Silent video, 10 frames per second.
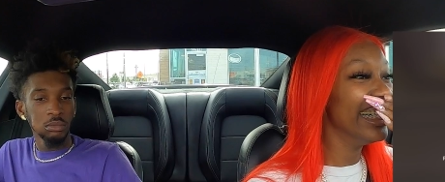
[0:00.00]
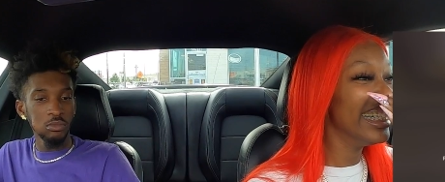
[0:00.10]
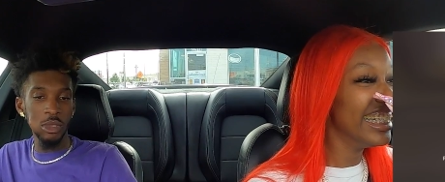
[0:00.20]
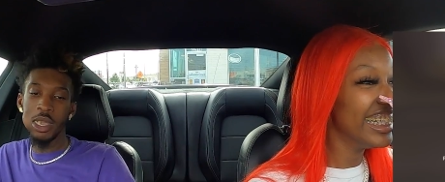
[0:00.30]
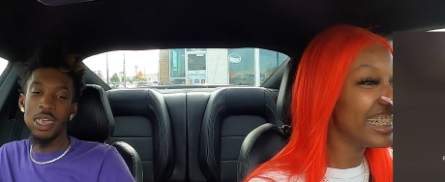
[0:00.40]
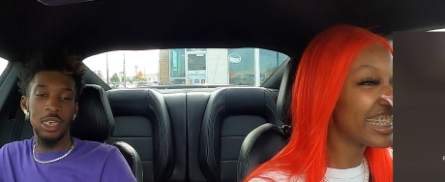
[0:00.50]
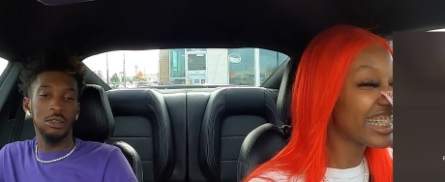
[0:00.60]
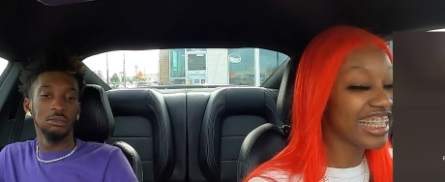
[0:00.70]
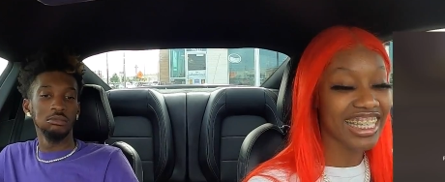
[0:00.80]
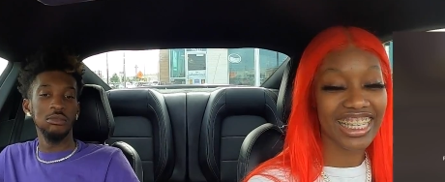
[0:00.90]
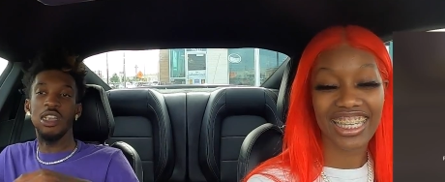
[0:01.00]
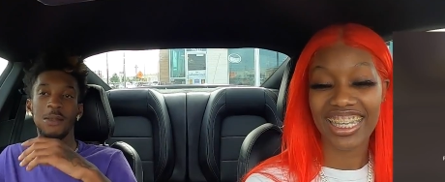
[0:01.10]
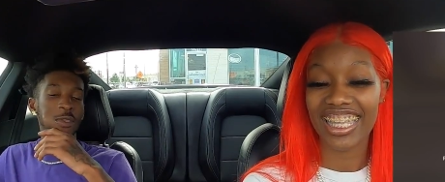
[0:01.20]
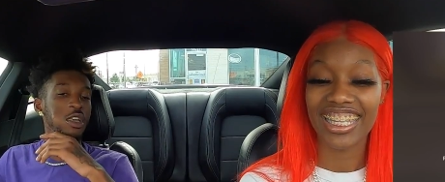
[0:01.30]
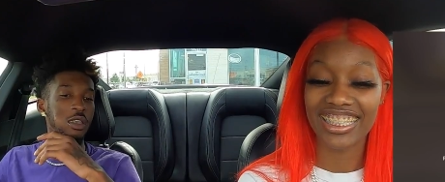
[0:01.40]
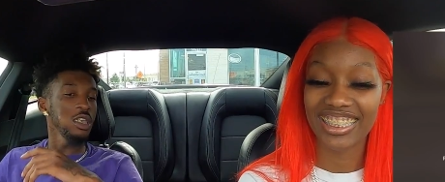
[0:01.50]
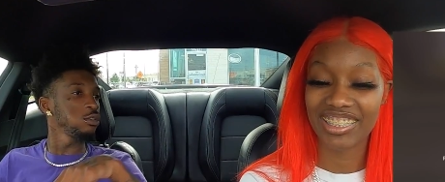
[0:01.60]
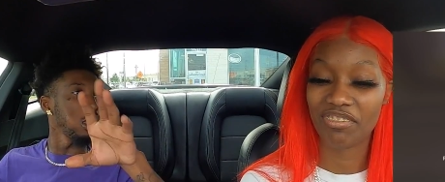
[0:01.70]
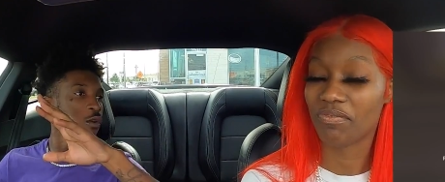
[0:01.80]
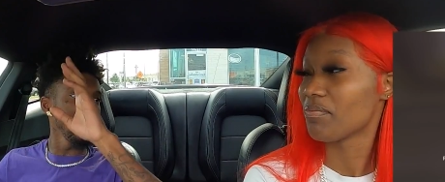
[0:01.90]
Speaker 1: Nah, nah, you
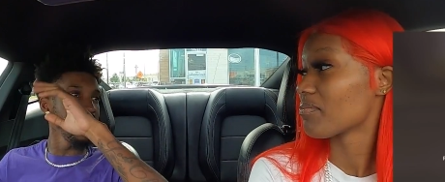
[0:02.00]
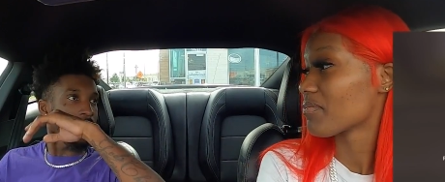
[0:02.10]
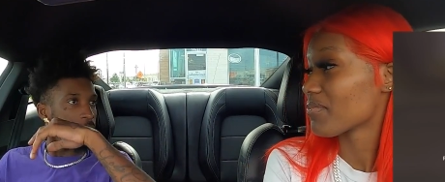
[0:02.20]
don't know who he